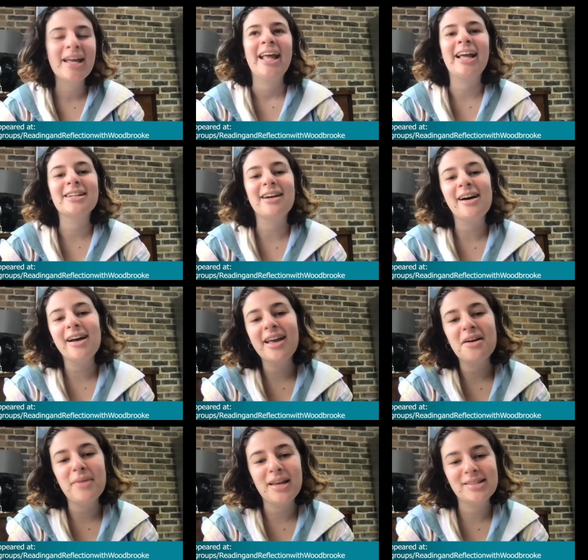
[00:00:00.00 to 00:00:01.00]
and I
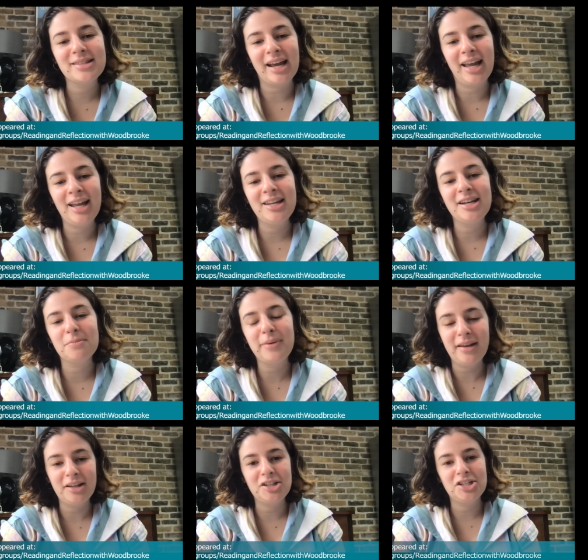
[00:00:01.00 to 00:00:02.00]
am a second year
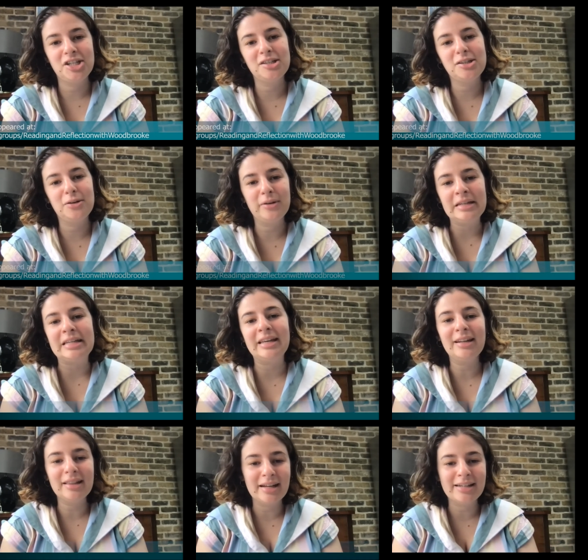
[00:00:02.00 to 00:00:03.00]
PhD student
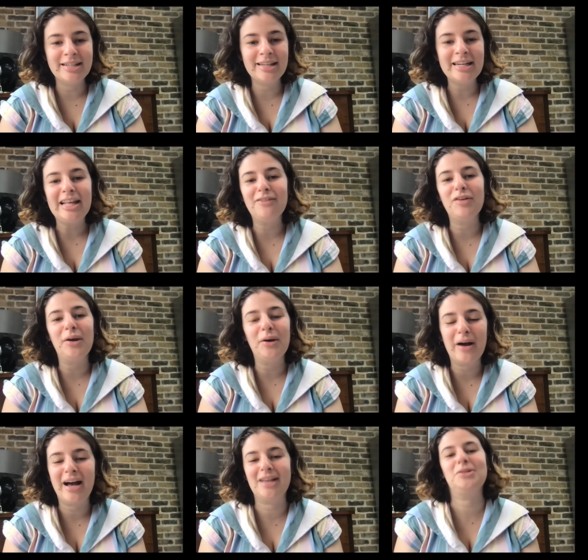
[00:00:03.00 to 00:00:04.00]
in London, even
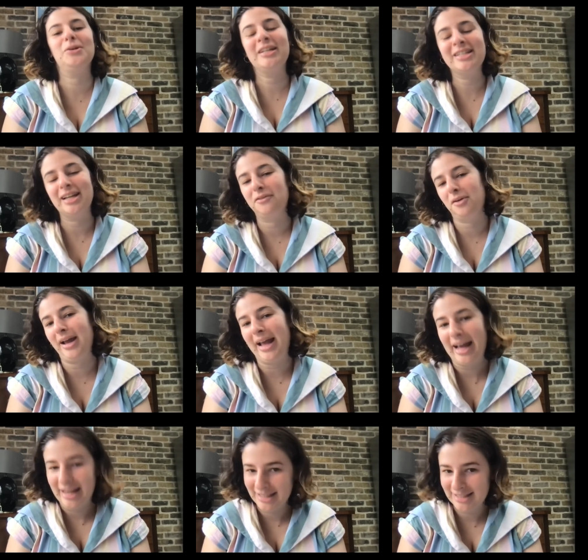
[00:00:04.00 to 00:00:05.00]
though as you can tell from my
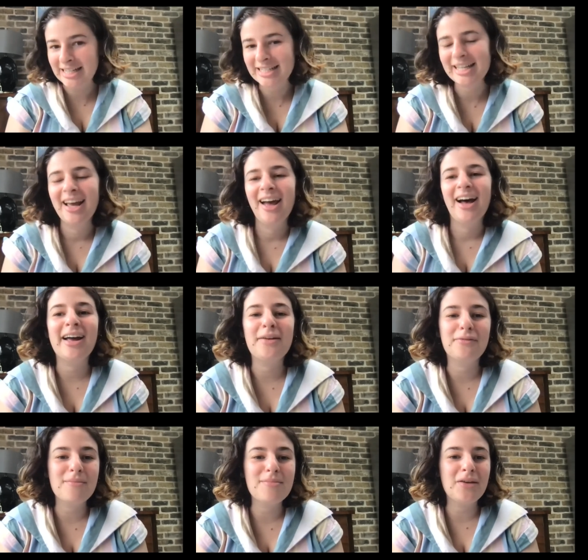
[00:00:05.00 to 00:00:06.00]
accent, I
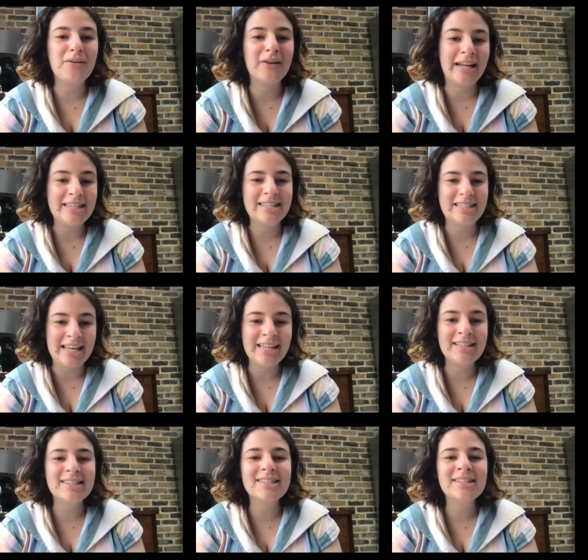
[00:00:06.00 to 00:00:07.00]
am from the United
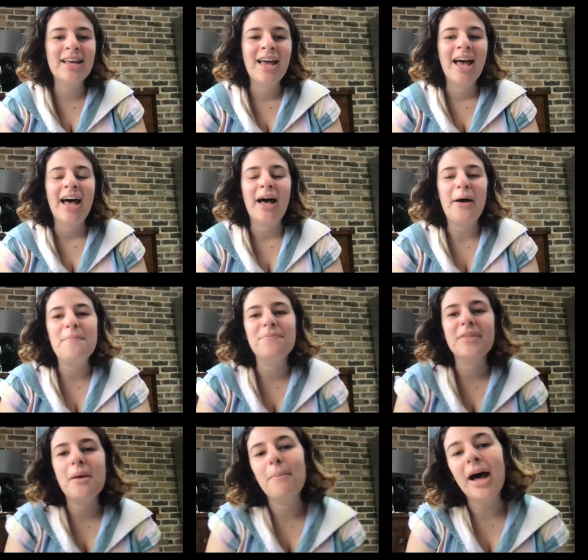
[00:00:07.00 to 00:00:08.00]
States.
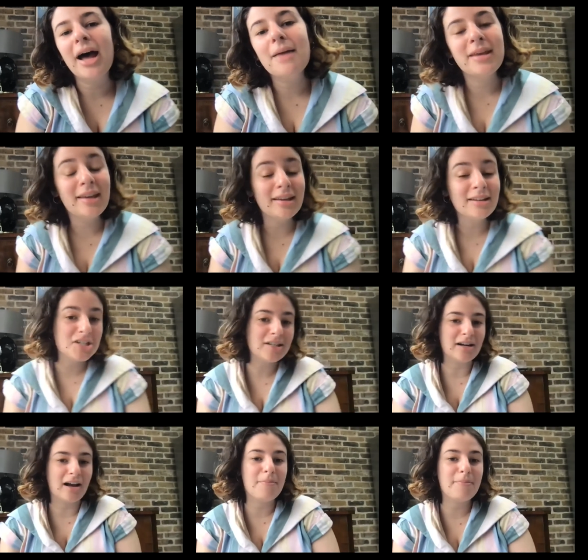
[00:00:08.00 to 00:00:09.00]
Um, my PhD
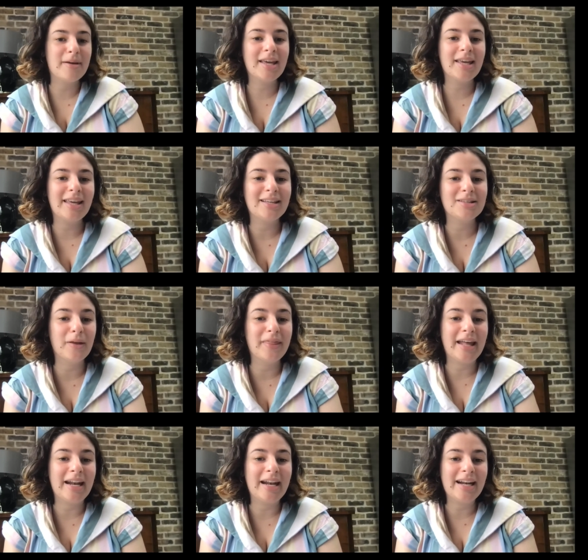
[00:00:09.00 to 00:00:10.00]
topic is one
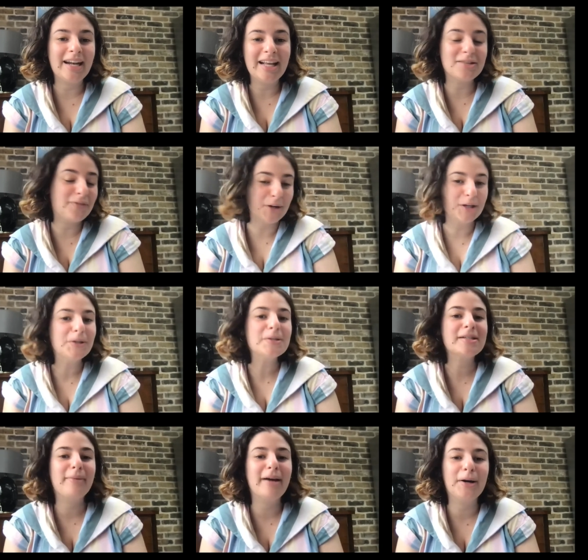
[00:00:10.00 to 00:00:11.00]
that is very
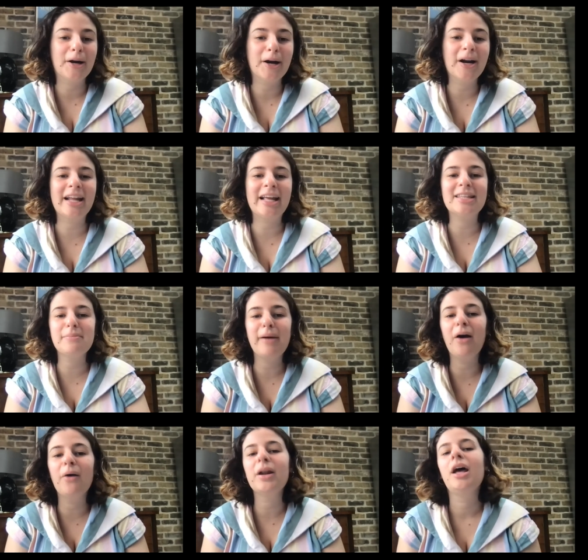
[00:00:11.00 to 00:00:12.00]
close to my heart. It's
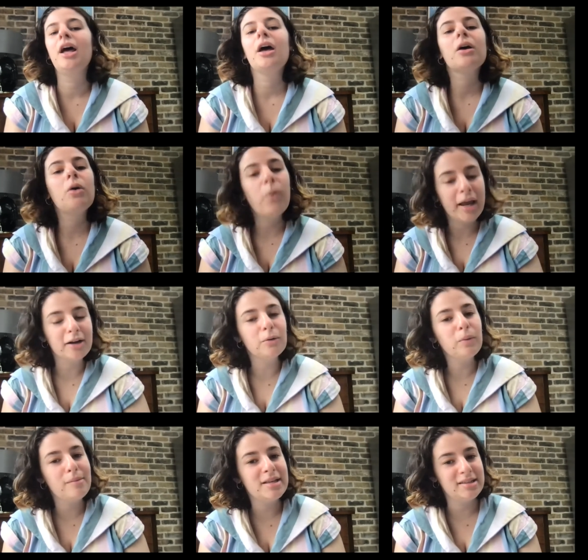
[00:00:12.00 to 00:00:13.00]
about Quaker
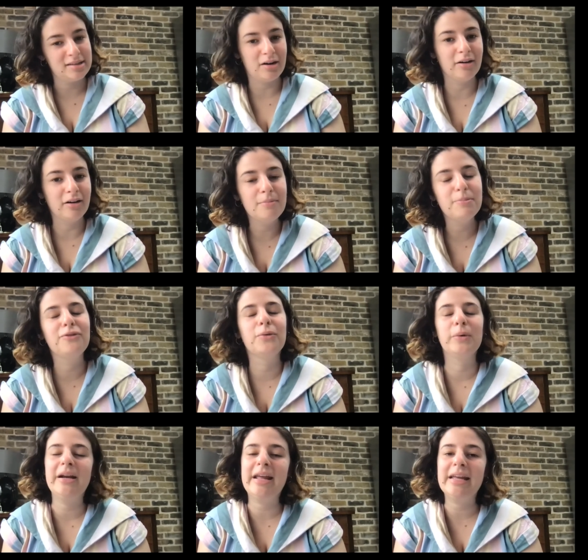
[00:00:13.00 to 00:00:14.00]
women's art
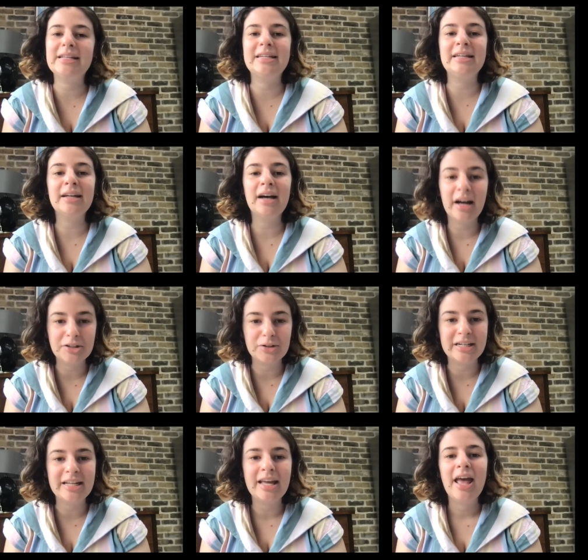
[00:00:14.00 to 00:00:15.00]
before
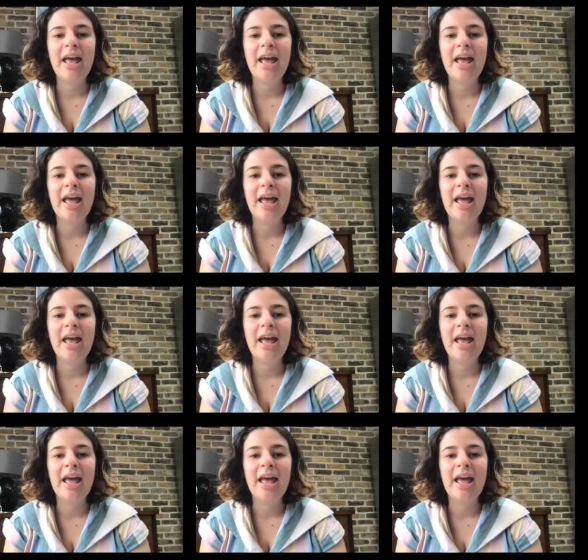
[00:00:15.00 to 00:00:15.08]
1800.